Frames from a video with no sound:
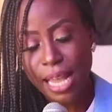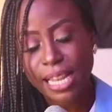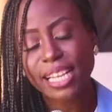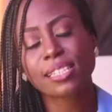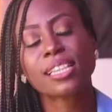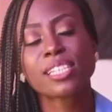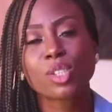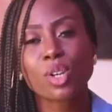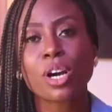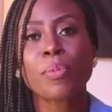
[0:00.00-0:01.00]
Let's, let's
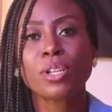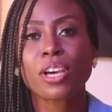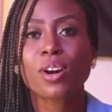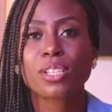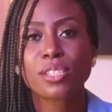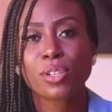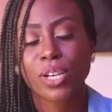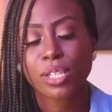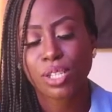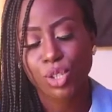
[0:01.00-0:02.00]
talk about the causes of
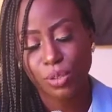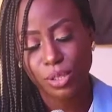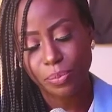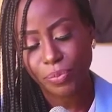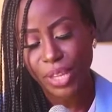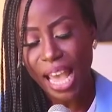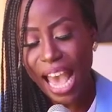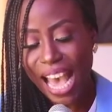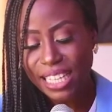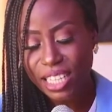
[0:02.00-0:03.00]
addictions.
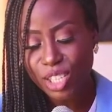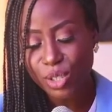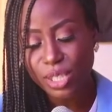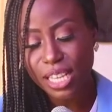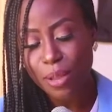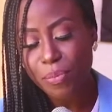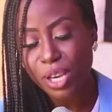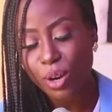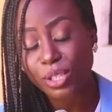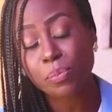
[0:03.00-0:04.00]
Addictions can be
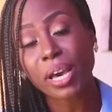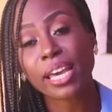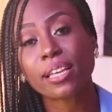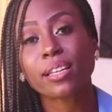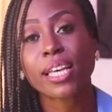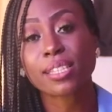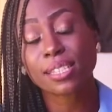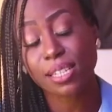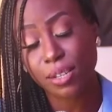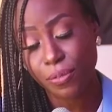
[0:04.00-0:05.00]
caused by
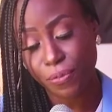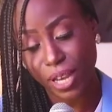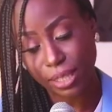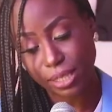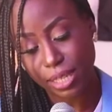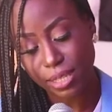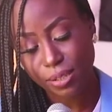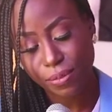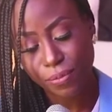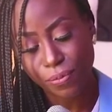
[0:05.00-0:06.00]
external
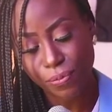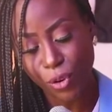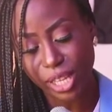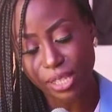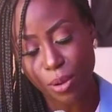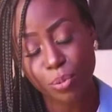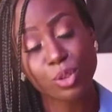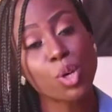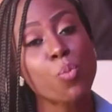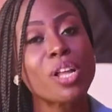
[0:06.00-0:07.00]
factors. For example,
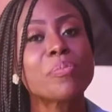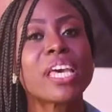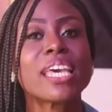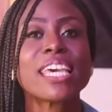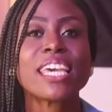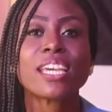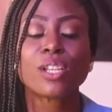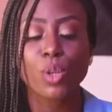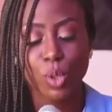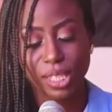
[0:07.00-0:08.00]
someone may
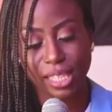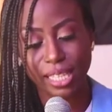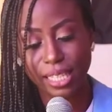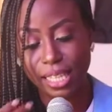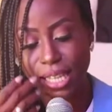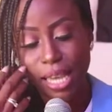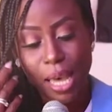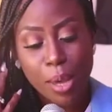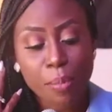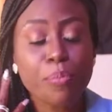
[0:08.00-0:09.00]
innocently
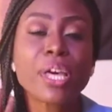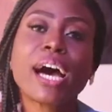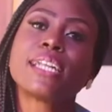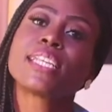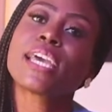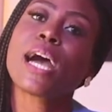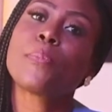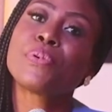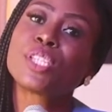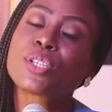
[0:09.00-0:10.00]
uh, take a
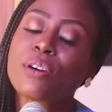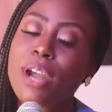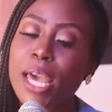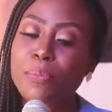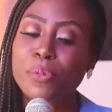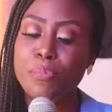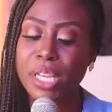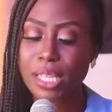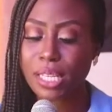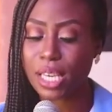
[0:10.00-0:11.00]
prescribed
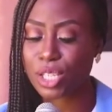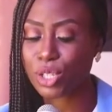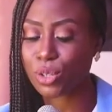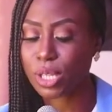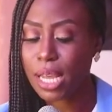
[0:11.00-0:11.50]
medication